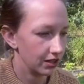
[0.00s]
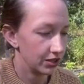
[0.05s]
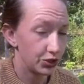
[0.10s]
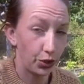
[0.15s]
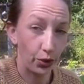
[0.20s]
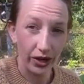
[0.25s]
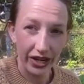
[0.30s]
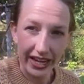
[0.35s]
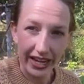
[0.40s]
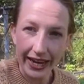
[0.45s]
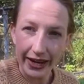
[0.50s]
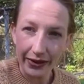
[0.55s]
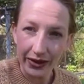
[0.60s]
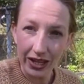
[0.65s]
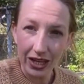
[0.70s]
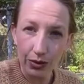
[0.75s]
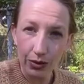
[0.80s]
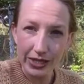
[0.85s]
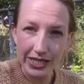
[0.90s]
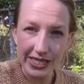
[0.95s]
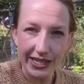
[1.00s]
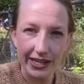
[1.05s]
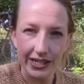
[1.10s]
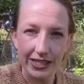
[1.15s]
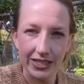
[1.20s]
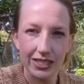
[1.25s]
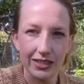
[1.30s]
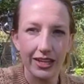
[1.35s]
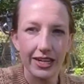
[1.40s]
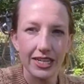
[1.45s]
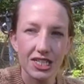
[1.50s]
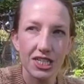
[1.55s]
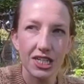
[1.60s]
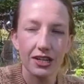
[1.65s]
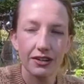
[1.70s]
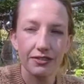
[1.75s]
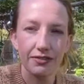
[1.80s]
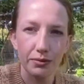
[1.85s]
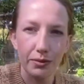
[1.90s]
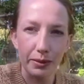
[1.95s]
Door County, Wisconsin last
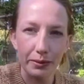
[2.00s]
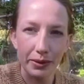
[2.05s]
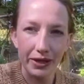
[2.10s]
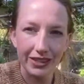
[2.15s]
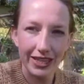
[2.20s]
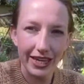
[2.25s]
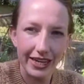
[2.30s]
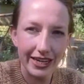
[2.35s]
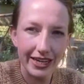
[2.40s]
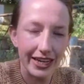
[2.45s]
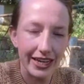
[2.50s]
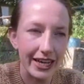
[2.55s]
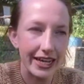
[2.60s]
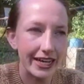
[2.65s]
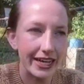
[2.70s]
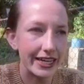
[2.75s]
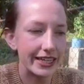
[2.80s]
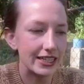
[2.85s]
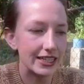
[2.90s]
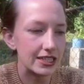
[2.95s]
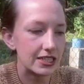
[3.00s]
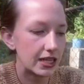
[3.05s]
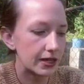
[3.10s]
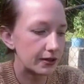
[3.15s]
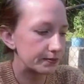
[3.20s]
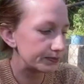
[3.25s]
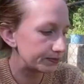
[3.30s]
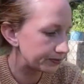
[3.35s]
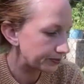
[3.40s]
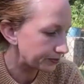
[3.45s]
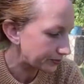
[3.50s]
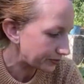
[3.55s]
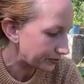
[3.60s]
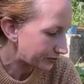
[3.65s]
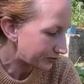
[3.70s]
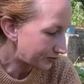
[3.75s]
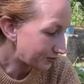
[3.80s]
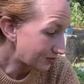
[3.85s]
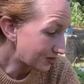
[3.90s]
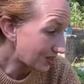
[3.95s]
year for my birthday, and
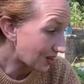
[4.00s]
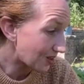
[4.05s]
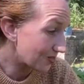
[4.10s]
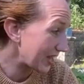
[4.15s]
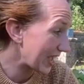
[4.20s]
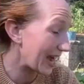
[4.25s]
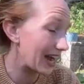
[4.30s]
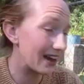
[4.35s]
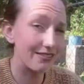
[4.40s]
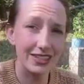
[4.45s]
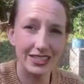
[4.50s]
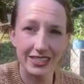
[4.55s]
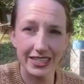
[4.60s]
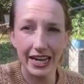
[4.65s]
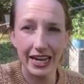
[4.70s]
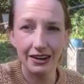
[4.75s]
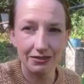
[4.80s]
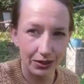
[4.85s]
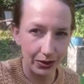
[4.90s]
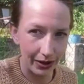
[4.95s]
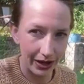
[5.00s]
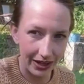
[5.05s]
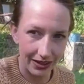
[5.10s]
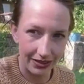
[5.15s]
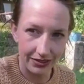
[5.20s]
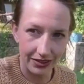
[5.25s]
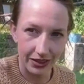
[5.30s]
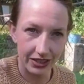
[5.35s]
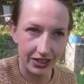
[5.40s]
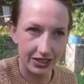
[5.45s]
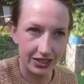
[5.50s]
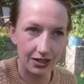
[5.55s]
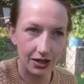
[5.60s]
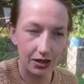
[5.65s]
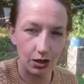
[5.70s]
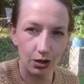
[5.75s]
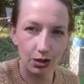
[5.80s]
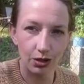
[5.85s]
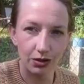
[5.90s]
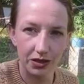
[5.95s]
they have these everywhere. They're just
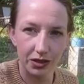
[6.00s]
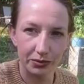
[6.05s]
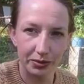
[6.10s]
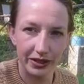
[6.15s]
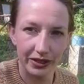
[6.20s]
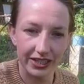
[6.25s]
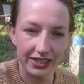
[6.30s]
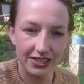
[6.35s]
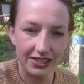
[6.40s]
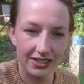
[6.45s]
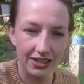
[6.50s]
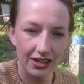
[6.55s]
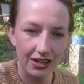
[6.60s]
all over the place.